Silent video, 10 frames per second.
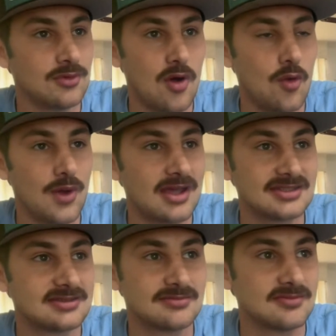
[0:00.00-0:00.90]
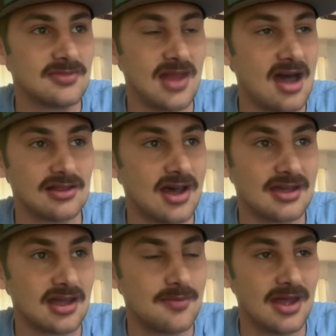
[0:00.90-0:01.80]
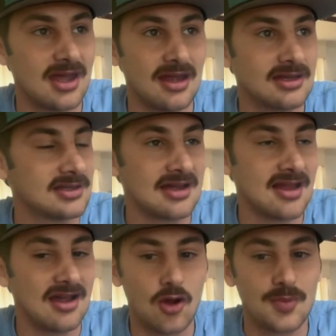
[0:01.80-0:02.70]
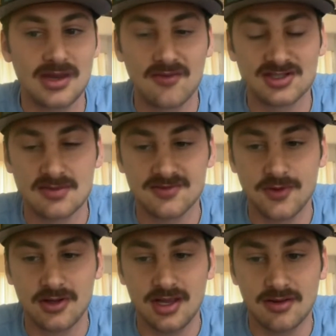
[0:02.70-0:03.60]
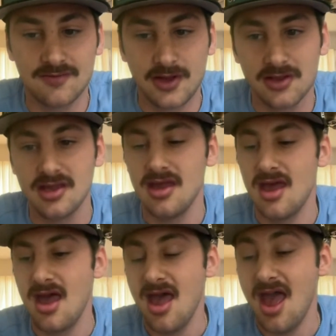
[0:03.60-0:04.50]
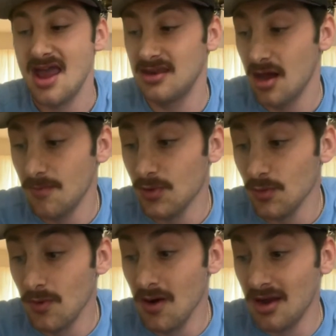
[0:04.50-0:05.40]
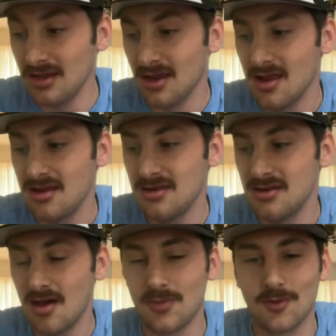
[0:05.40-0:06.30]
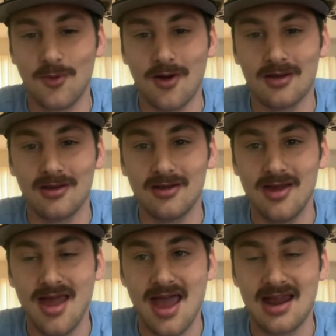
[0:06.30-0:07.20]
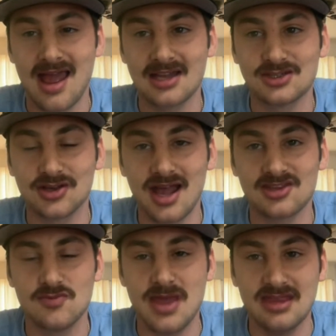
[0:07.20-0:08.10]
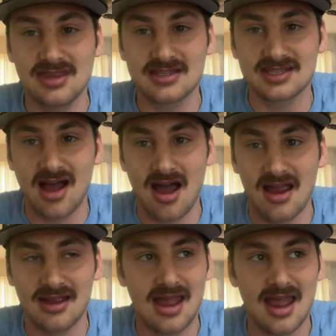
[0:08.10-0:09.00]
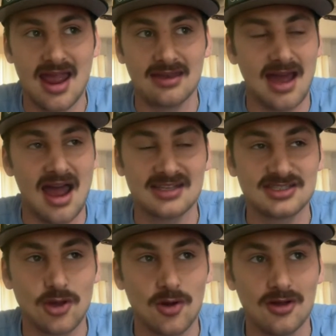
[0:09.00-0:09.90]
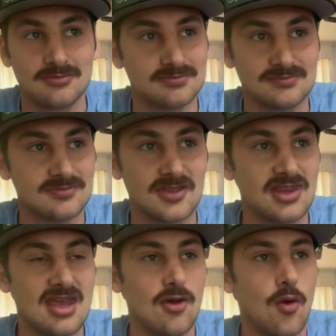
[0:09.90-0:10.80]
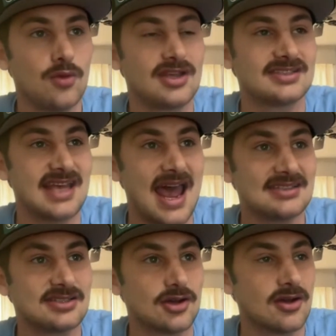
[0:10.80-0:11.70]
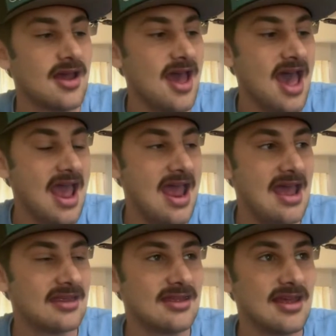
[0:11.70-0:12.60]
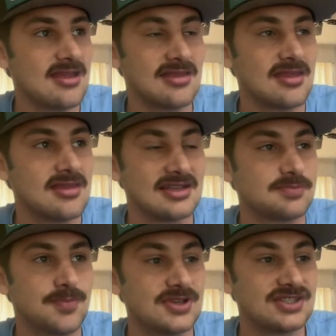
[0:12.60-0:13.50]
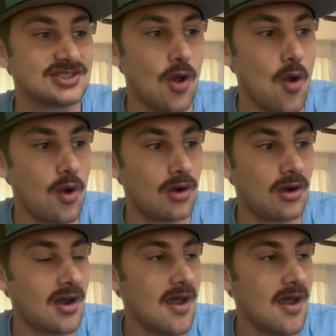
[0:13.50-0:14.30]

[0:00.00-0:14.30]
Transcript: always not like him, and I hope he never steps foot here in Philly. And number one, and I actually got to meet this guy, and I saw the whole disaster and this bizarre